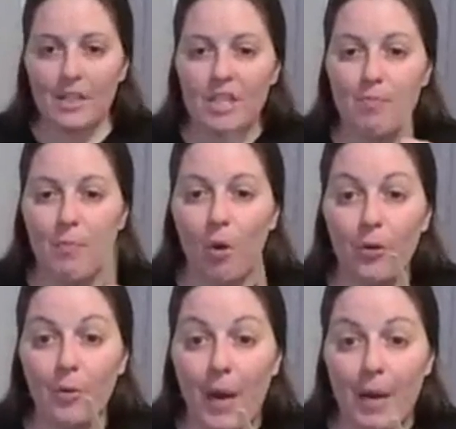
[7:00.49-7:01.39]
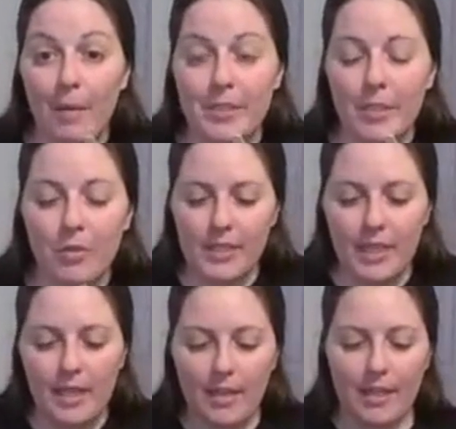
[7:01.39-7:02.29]
a smaller popsicle
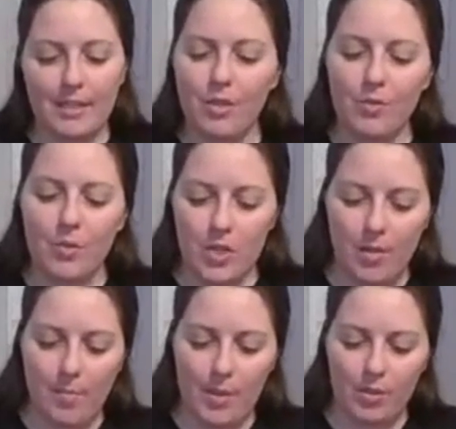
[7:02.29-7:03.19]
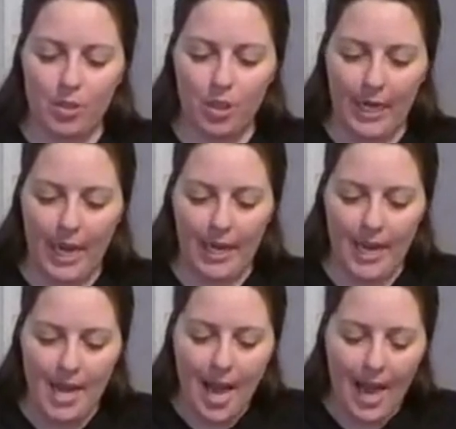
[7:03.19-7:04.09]
stick as close to the middle as you can
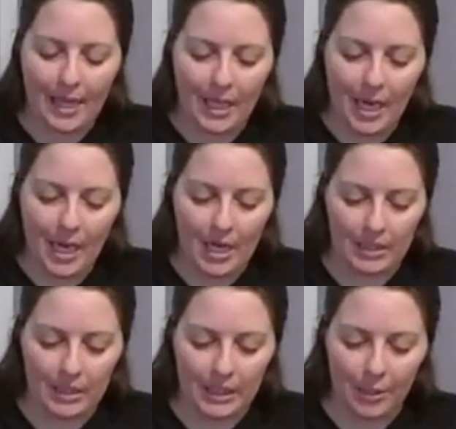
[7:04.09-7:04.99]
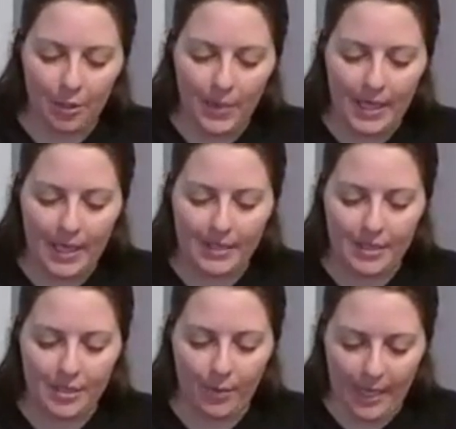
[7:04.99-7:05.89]
and cut a little bit
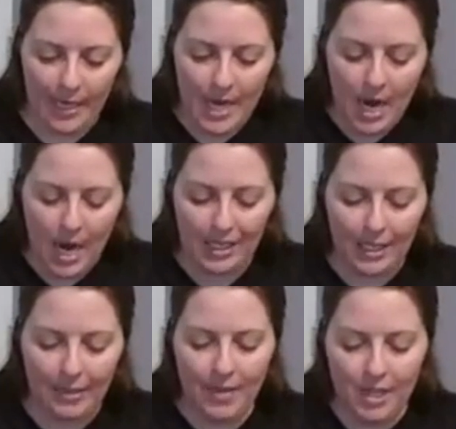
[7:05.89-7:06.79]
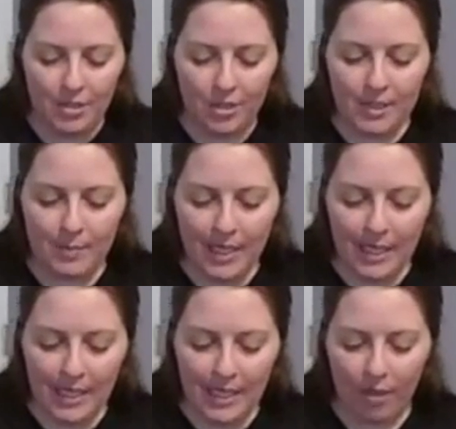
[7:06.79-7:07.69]
into it. Just
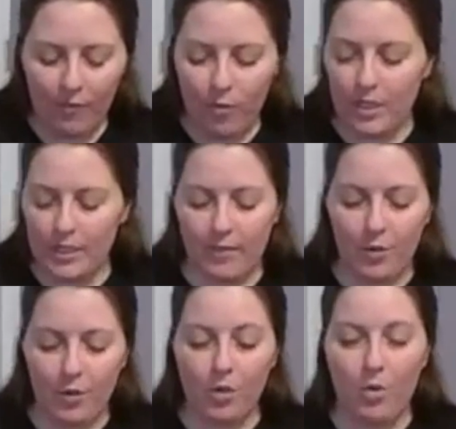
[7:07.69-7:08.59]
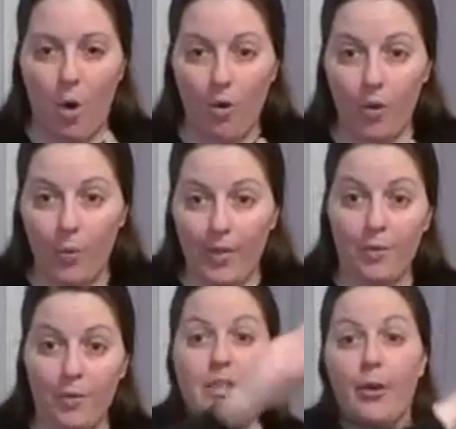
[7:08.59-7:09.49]
being careful because if you go all the way
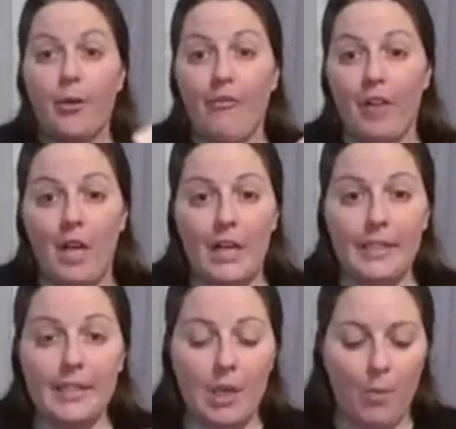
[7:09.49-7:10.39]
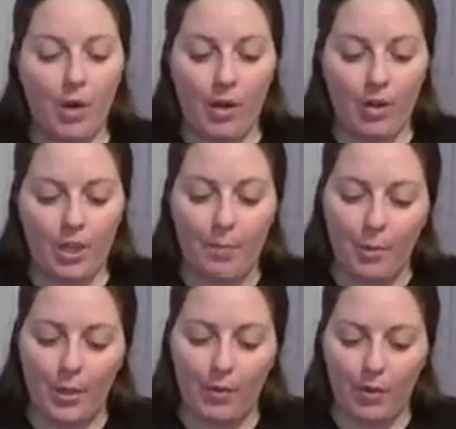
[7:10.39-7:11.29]
through, it's going to go flying somewhere or it could
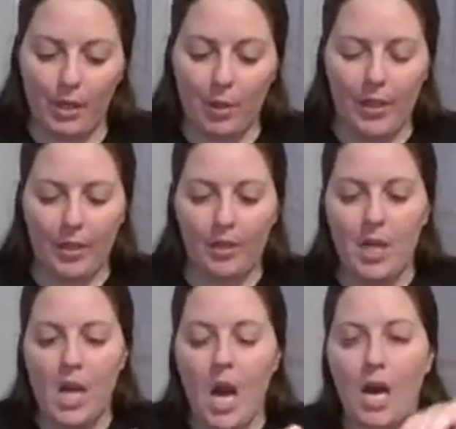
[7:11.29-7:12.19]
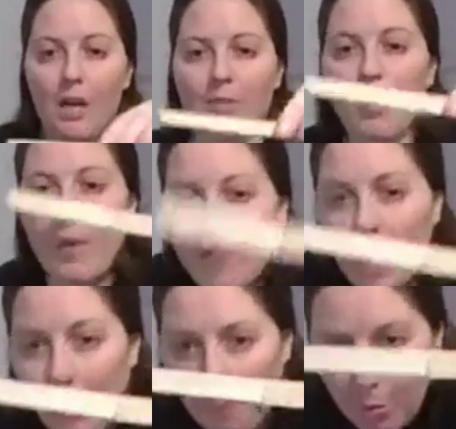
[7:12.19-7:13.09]
break really weird. So I've
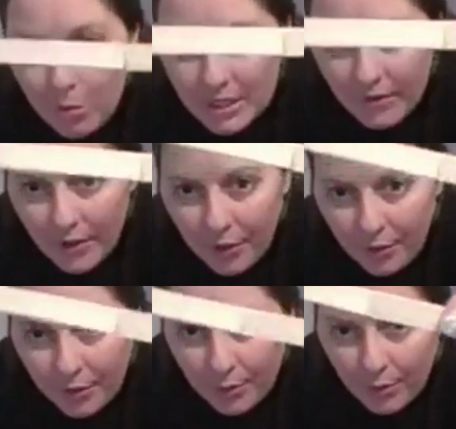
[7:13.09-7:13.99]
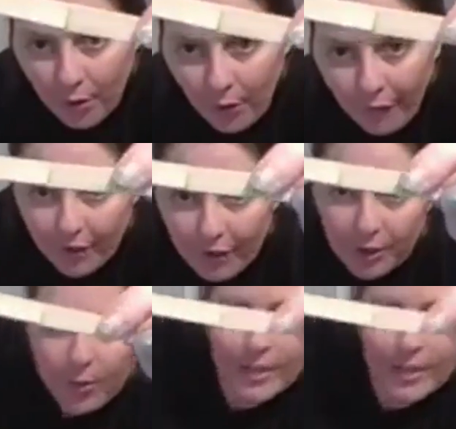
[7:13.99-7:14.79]
cut most of it through. Hopefully you